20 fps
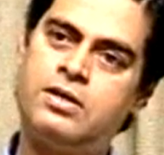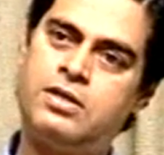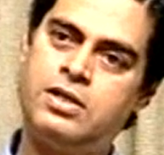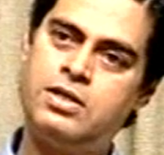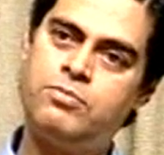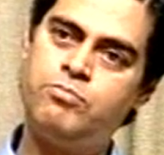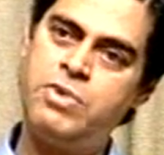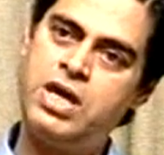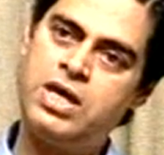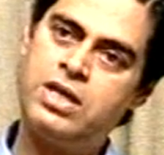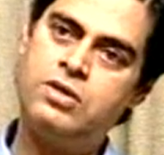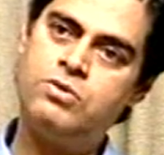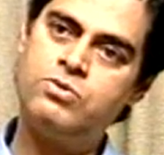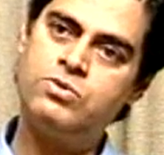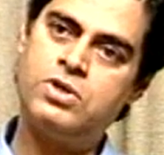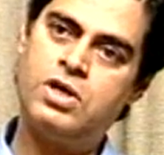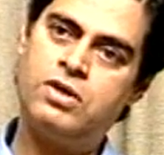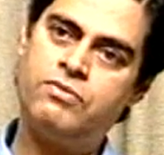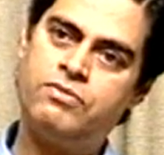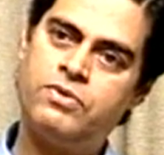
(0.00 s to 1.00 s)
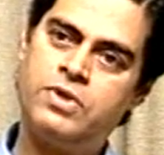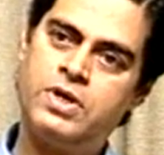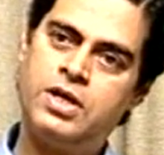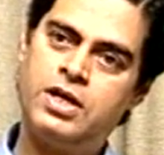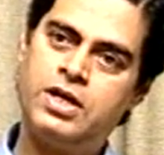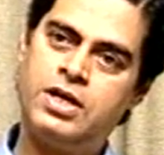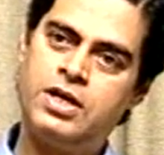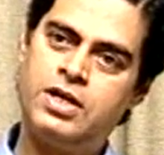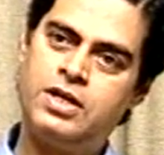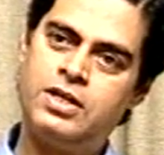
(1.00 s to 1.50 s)
make use of
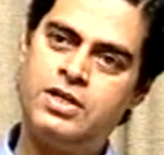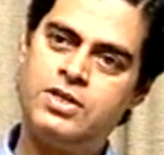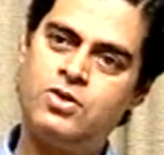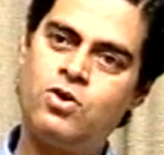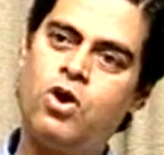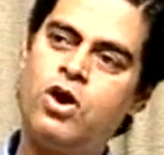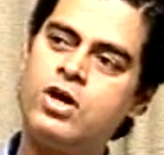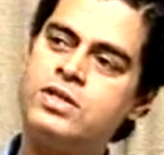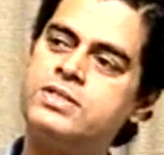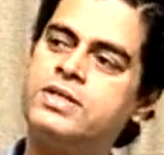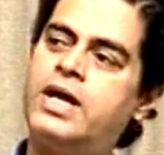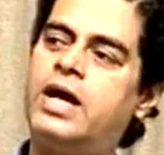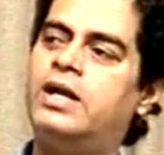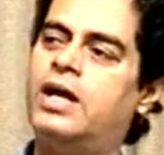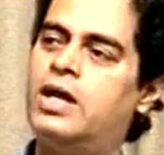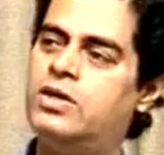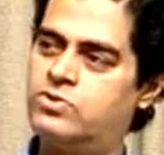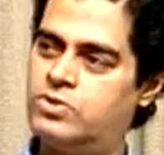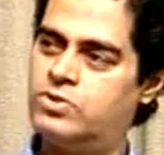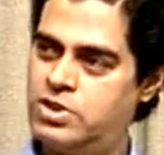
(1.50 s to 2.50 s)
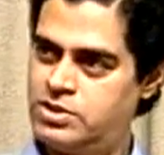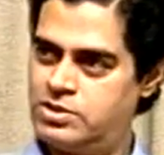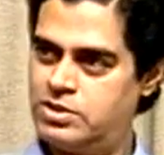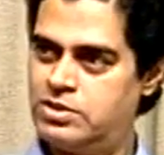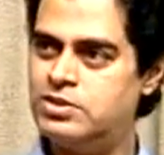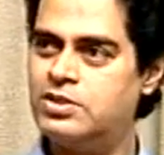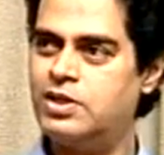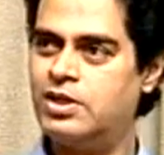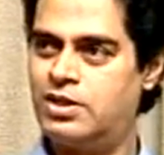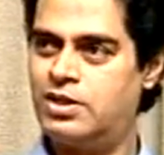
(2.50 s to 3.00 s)
the oxide isolation
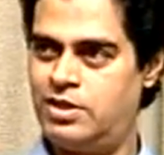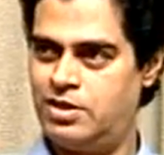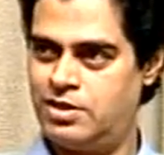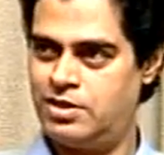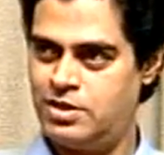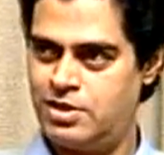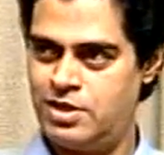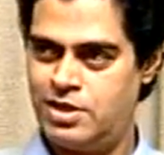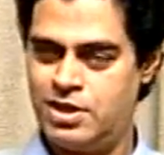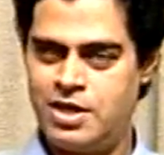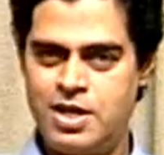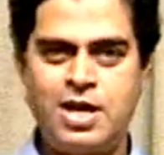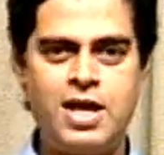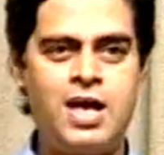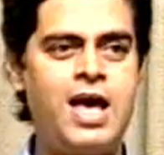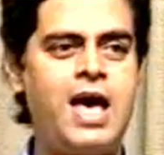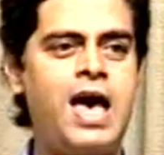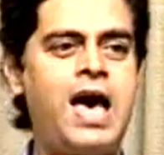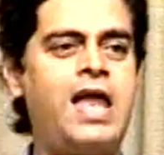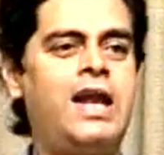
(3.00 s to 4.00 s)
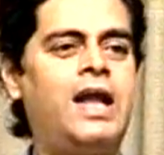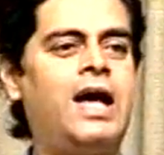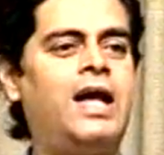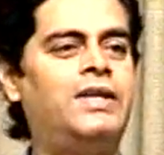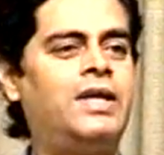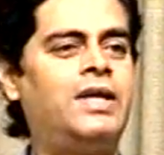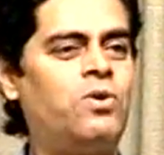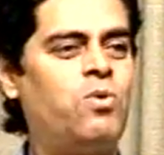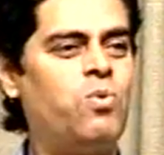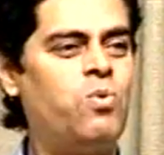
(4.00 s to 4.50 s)
technique.
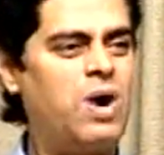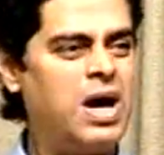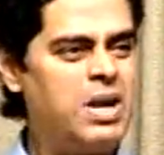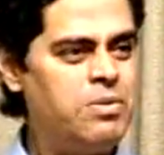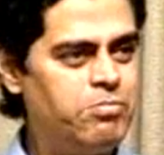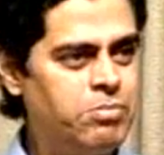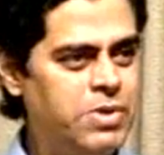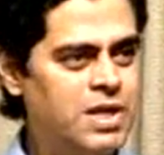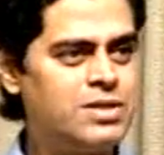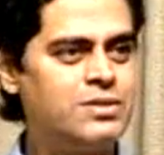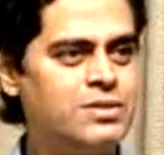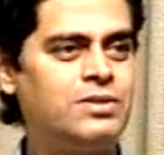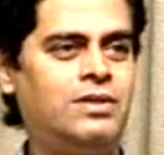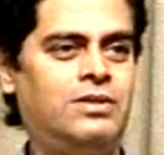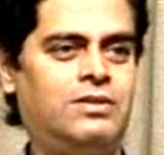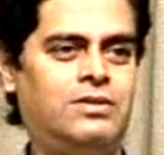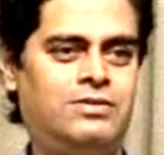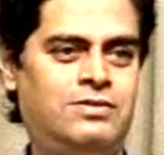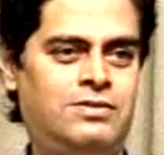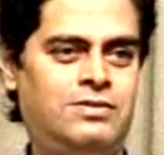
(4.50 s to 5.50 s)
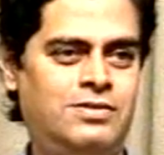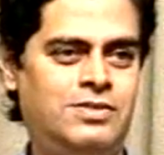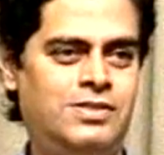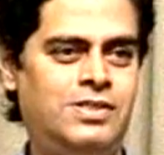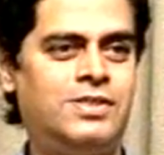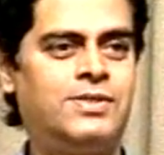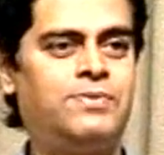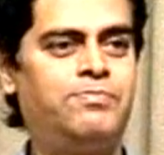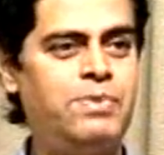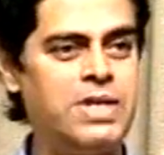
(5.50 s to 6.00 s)
Another 1% is
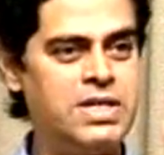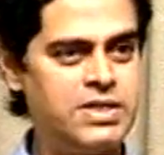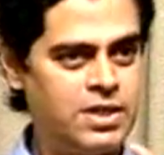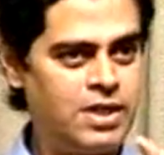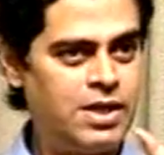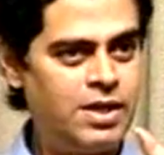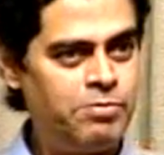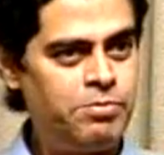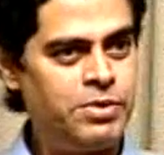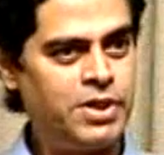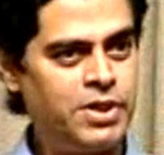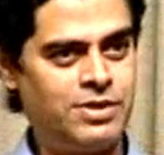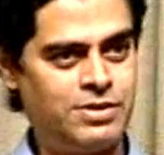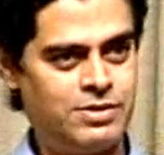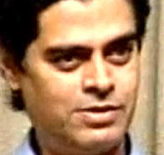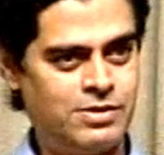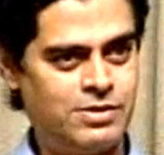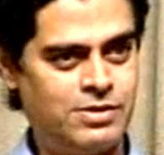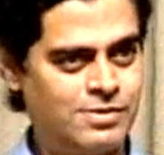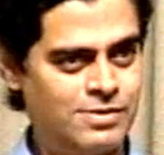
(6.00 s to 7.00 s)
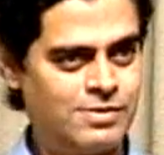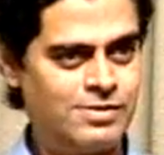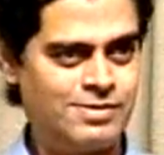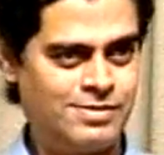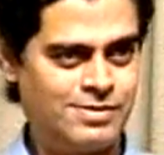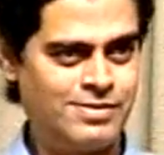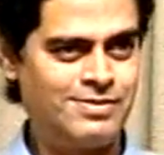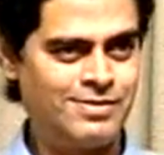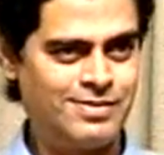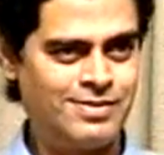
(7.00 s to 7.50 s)
special applications,
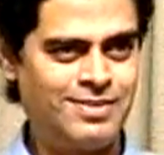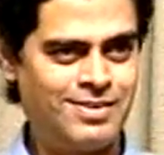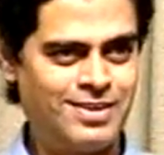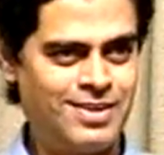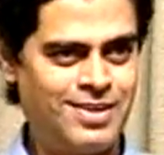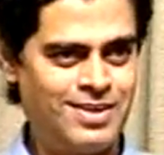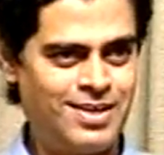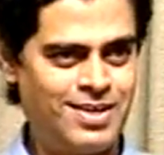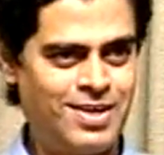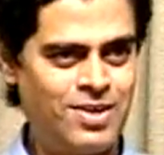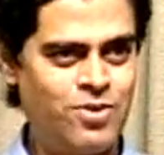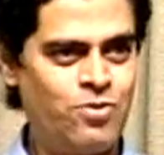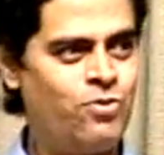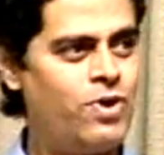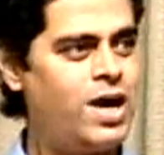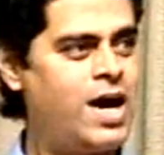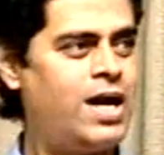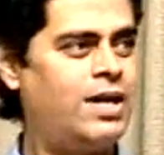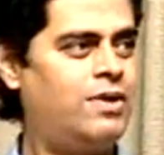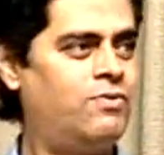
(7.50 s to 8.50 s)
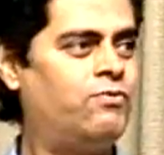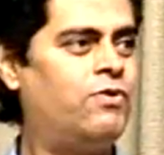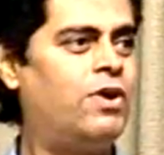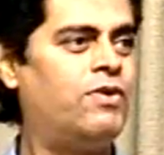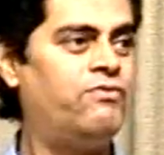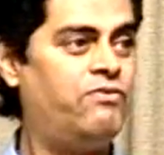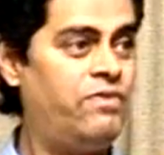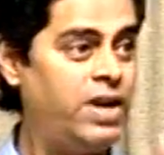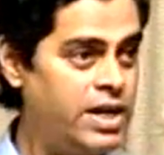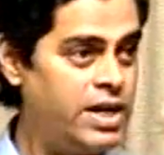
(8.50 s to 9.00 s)
where for
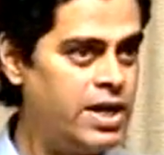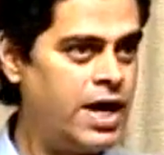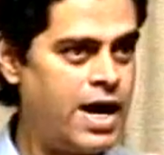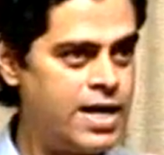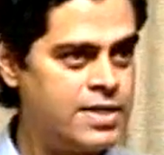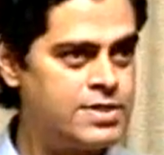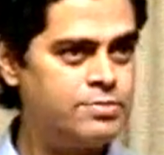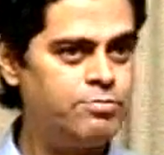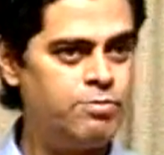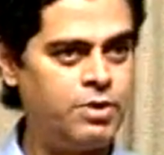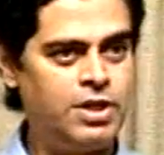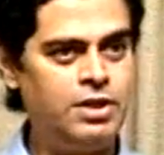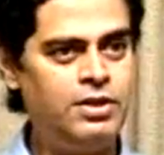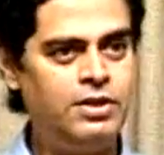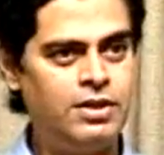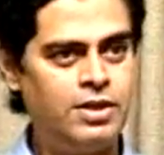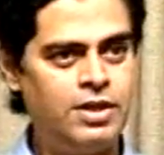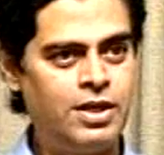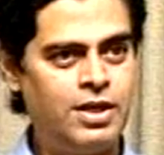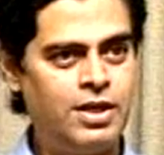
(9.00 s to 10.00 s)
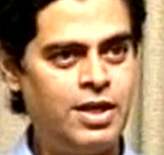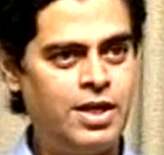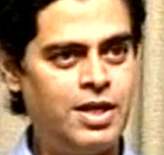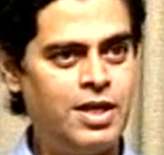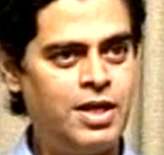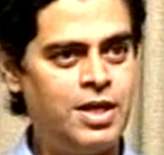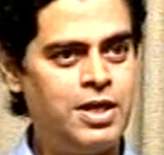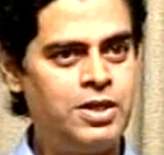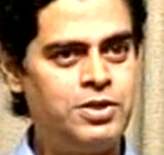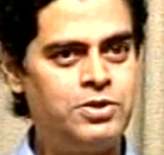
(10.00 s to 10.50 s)
very high speed.
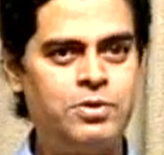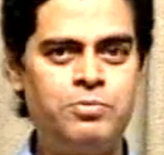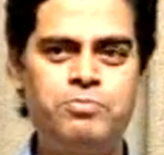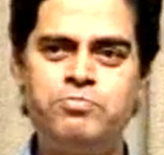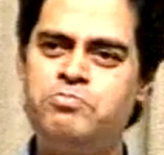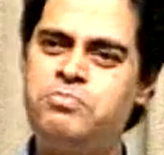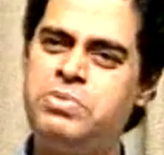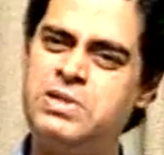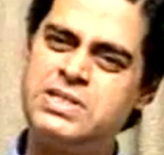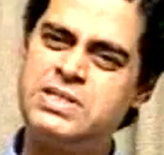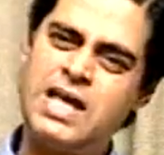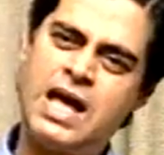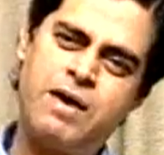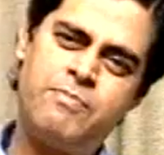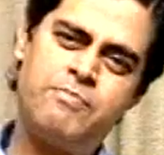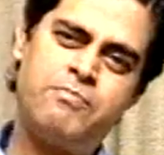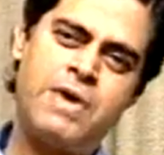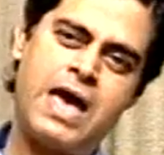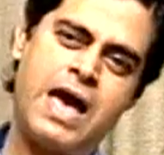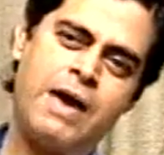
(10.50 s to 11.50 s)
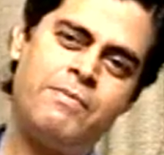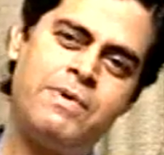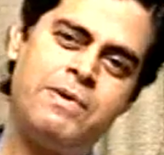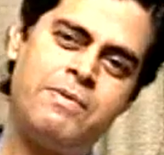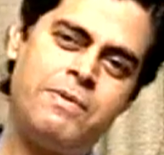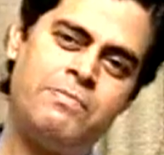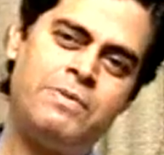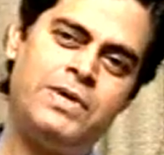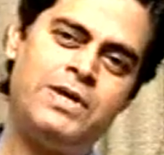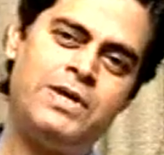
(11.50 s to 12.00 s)
So
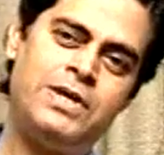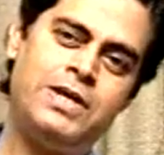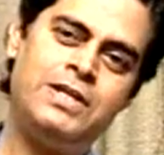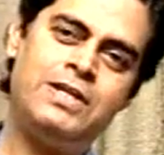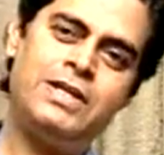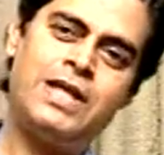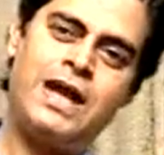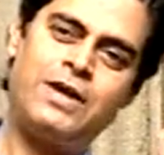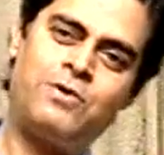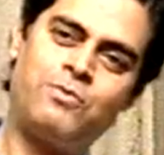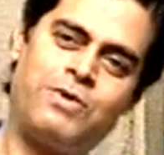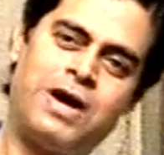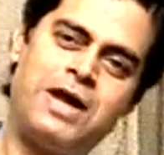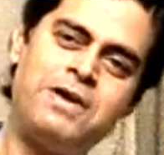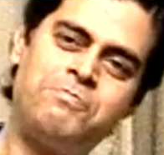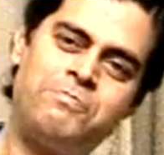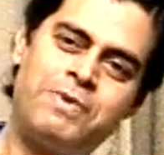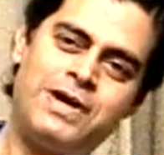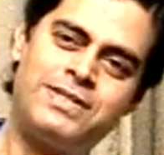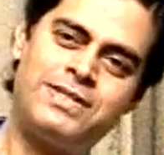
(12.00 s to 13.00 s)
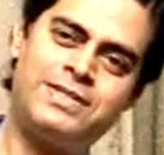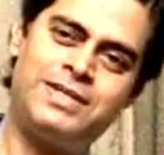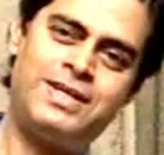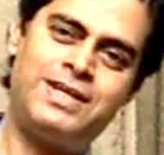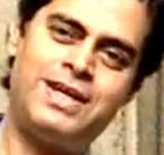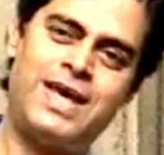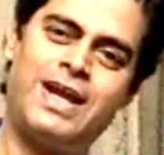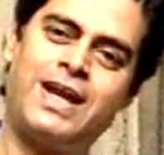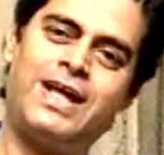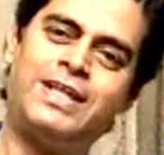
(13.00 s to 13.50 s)
maybe in that 1%,
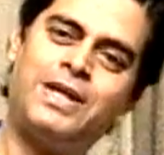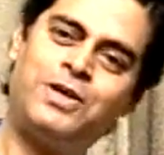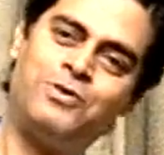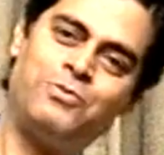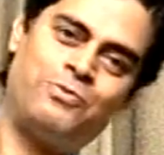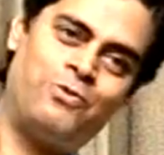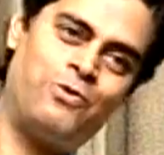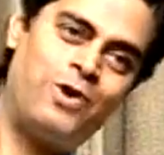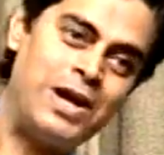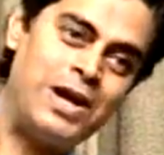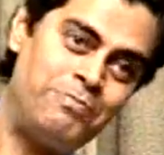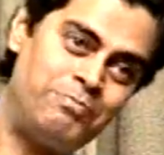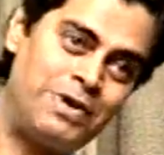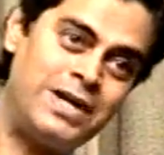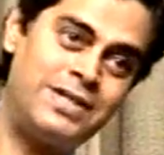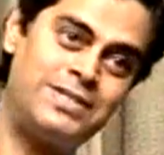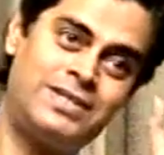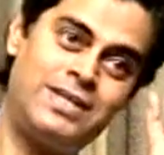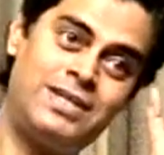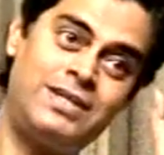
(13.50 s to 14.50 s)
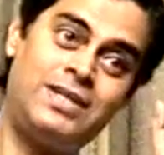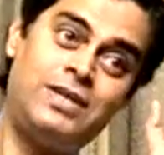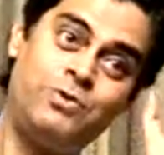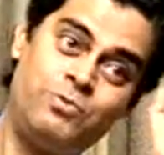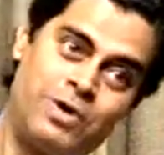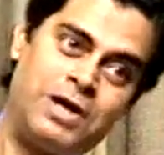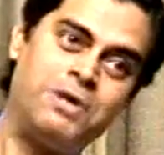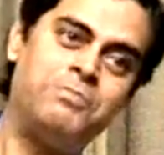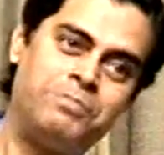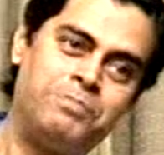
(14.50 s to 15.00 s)
another 1% in
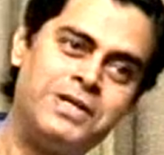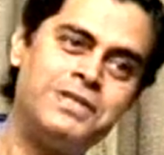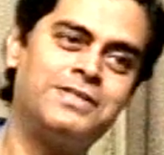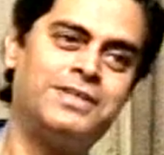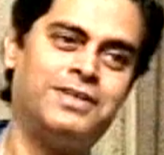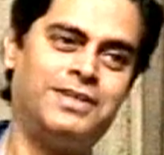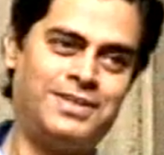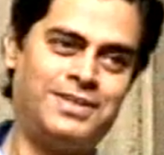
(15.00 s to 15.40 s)
1%,